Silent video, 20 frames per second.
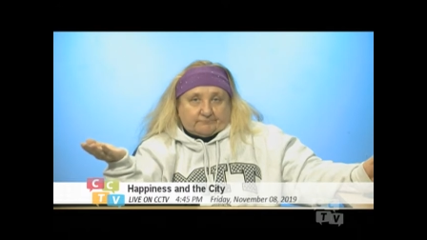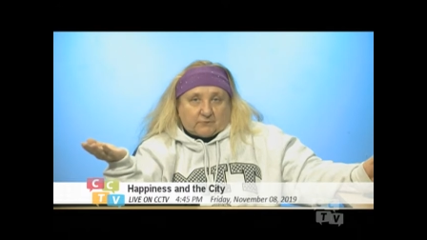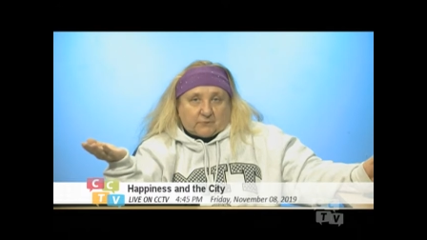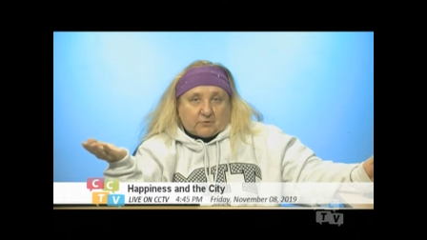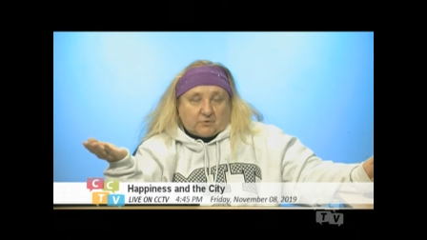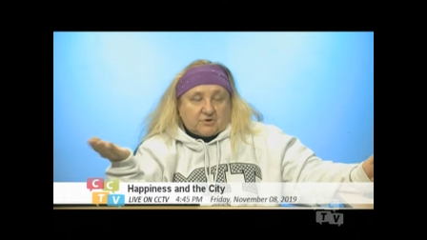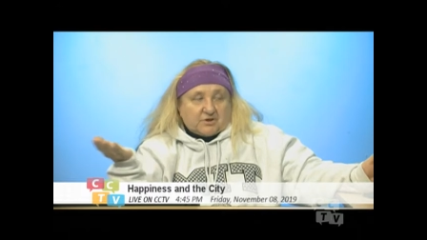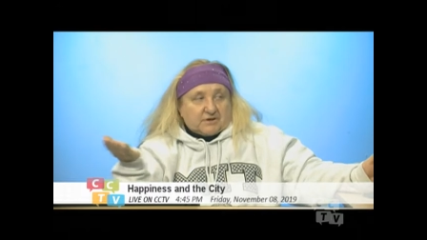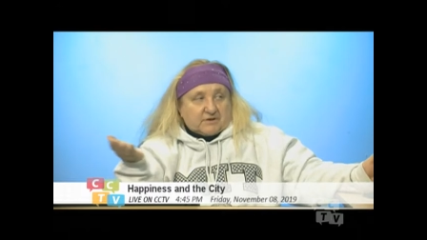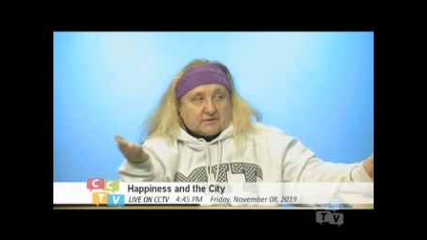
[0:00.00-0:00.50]

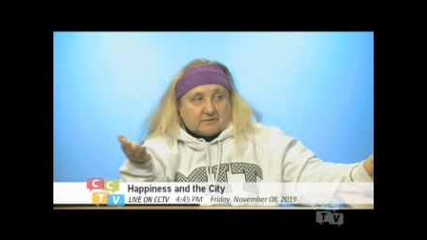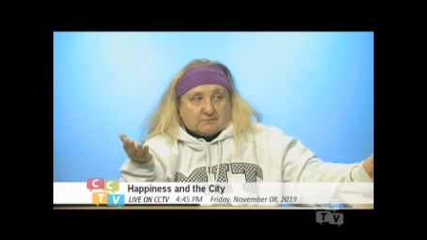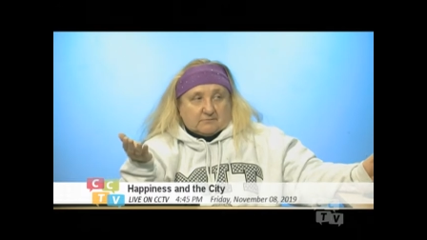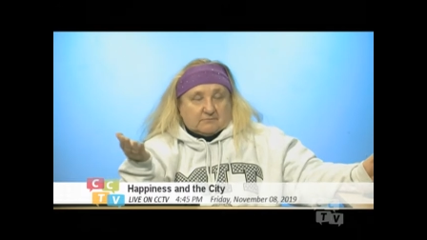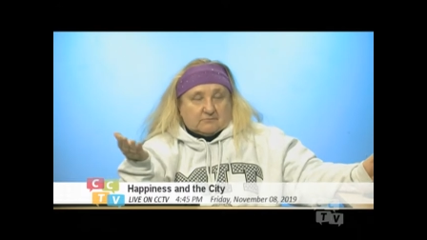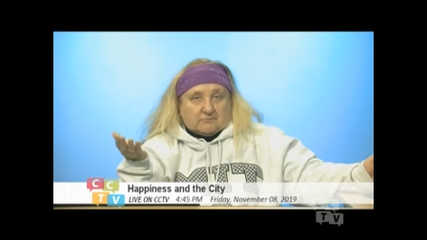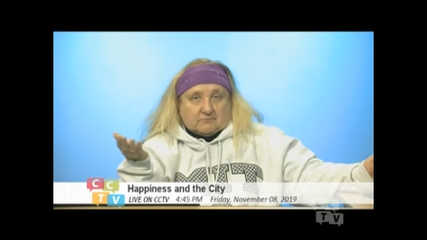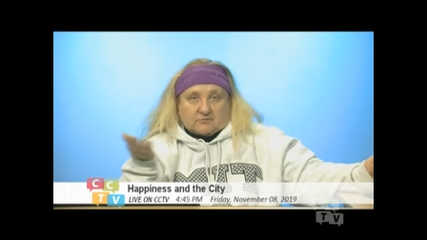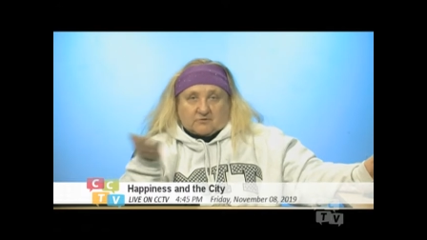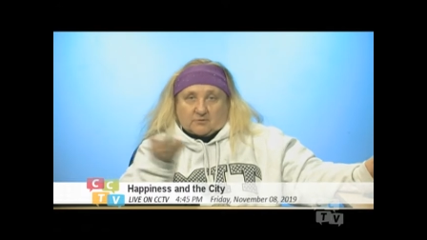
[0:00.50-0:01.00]
You just
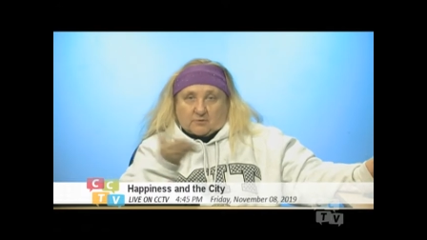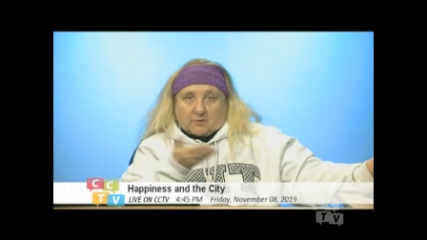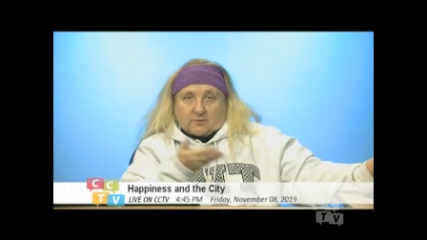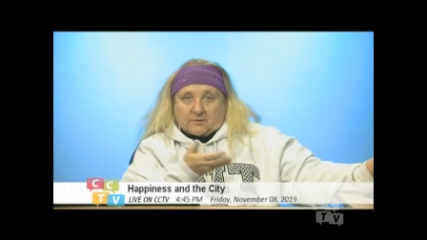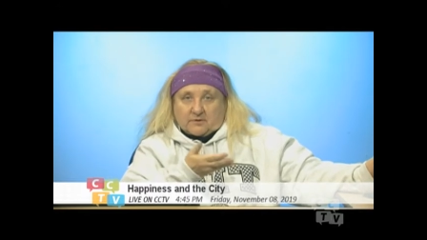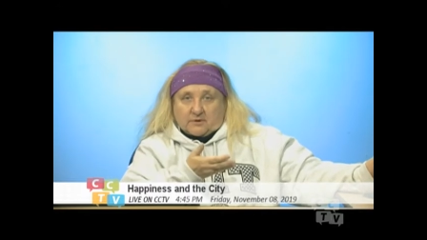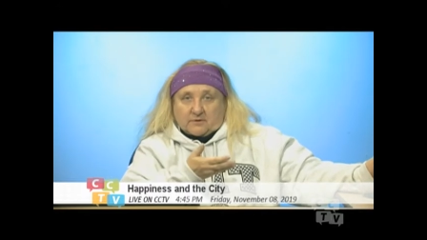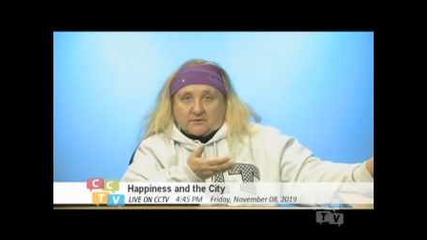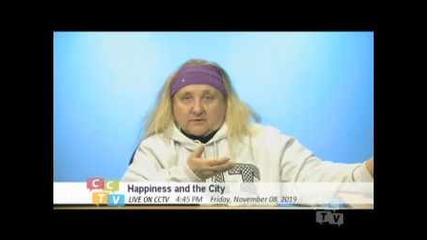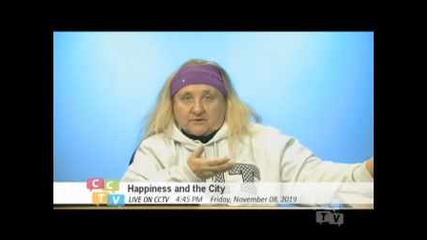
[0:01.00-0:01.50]
throw
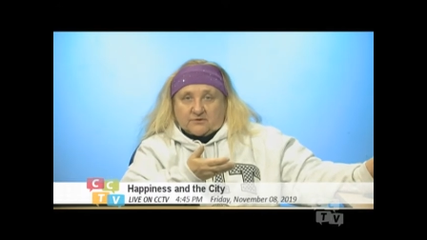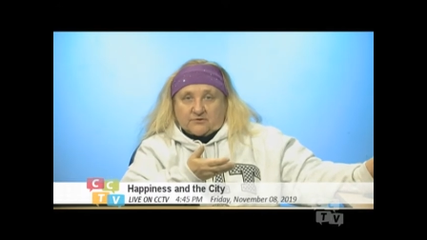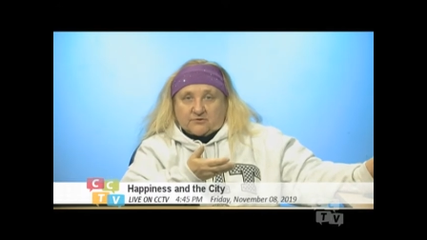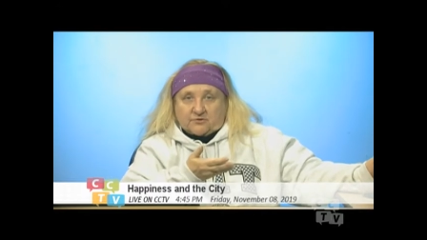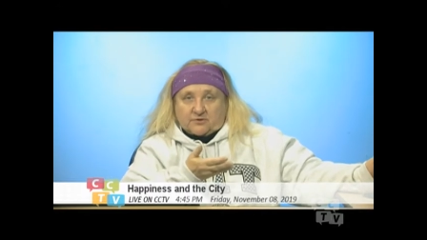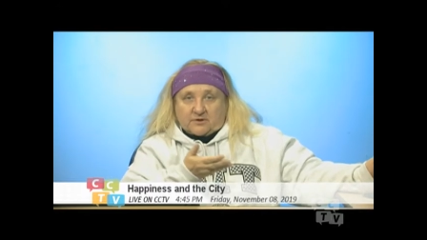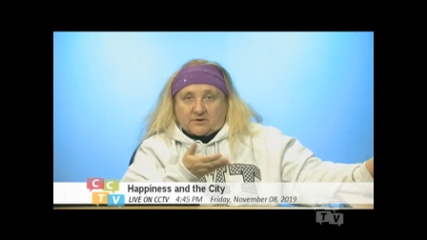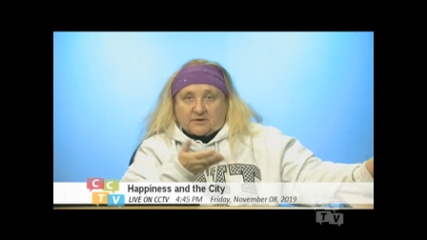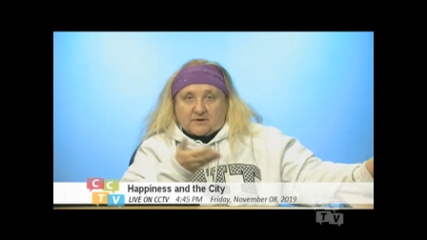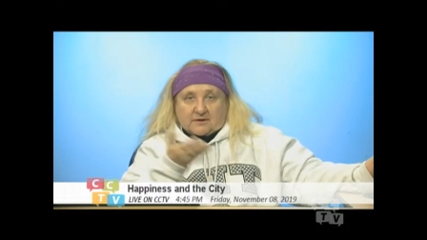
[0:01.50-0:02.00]
it on the
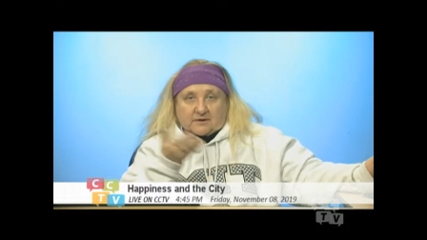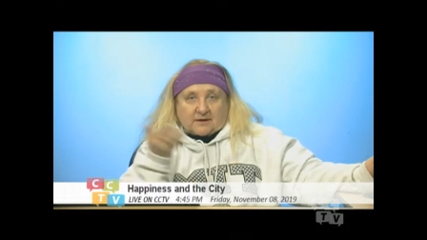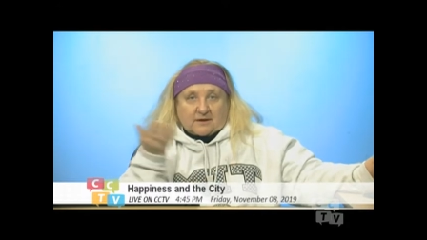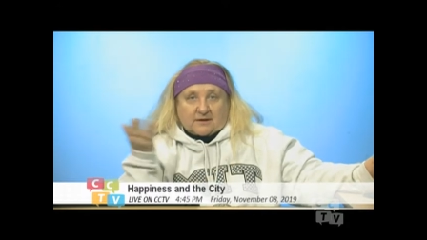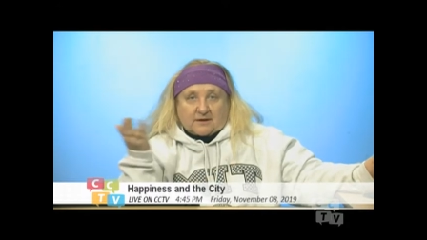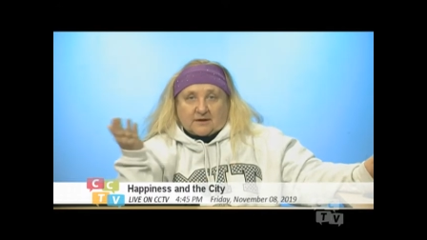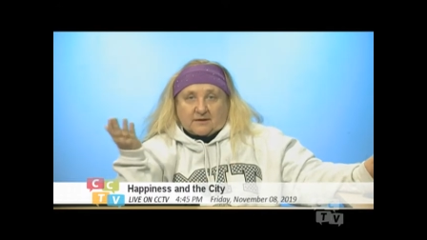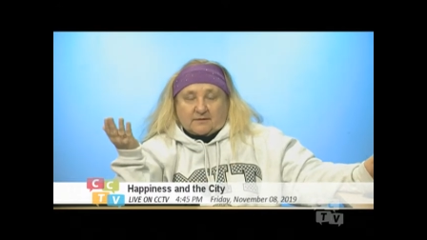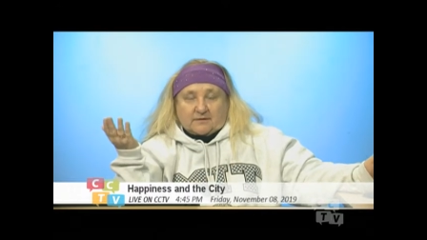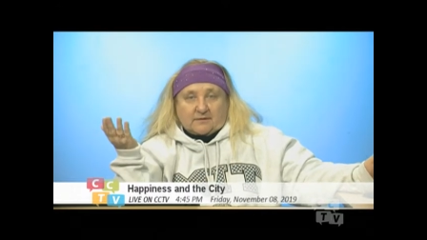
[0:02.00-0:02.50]
street and
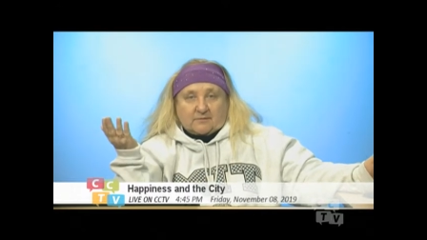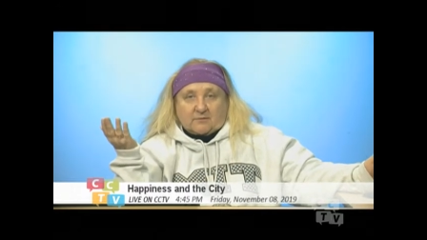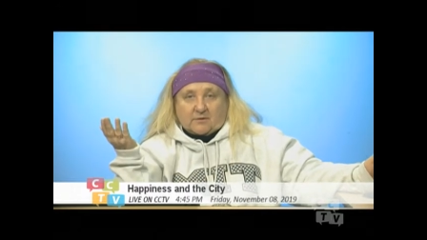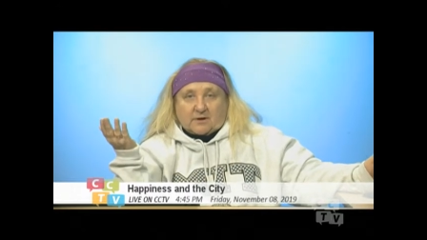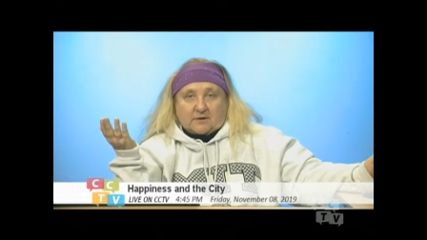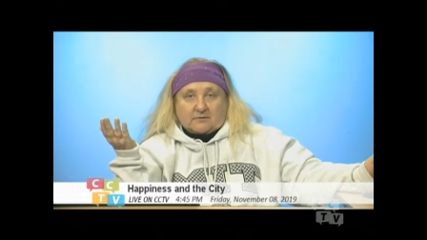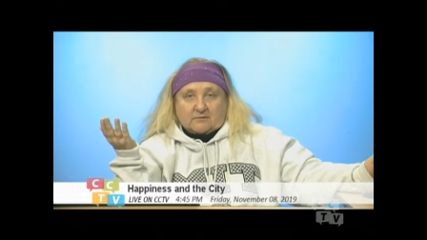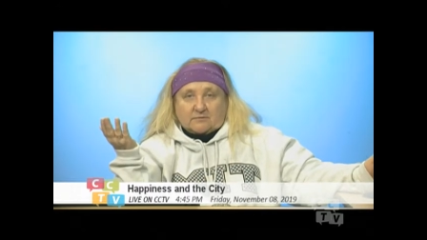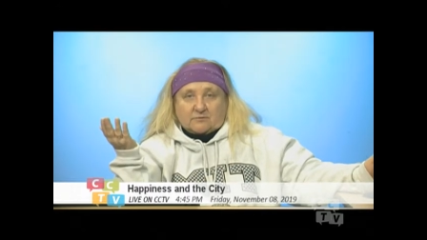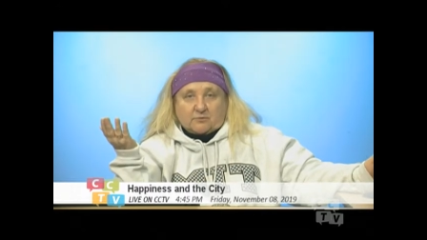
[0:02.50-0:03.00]
let
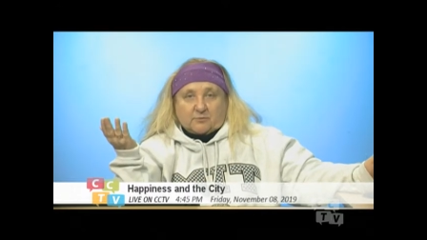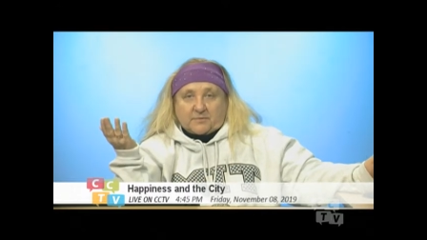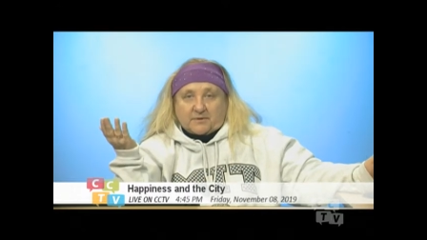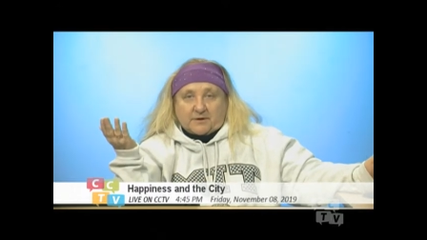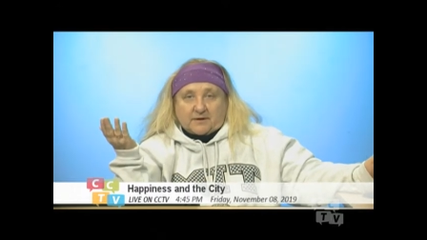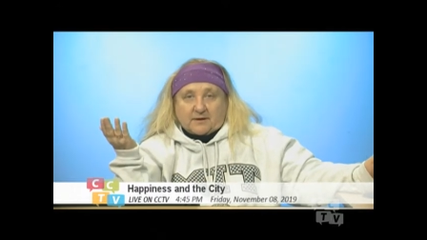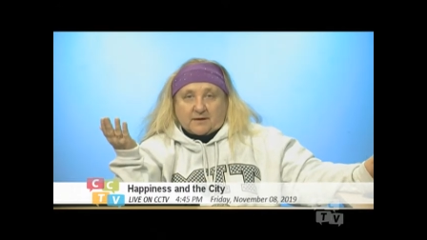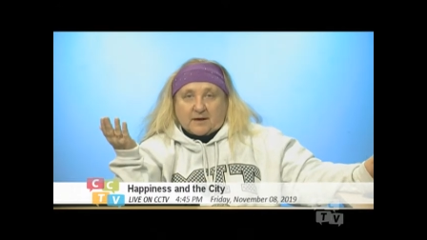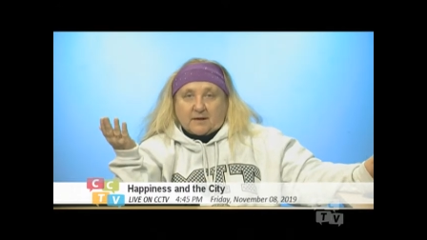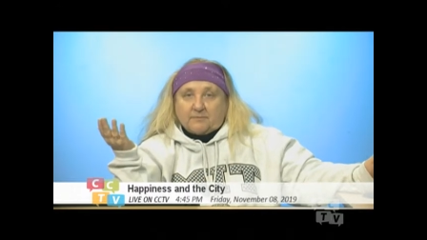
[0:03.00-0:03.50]
anyone to
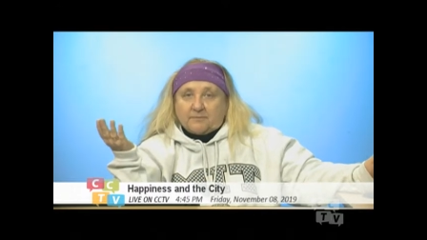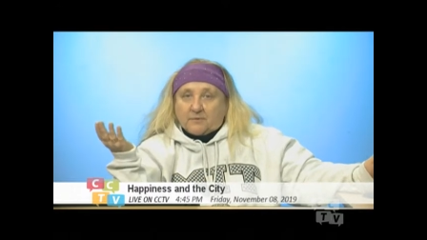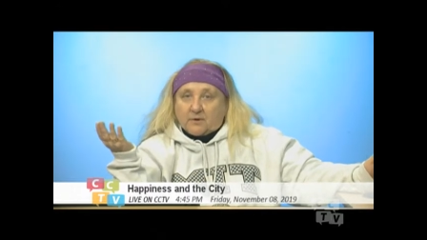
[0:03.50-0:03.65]
pick it up?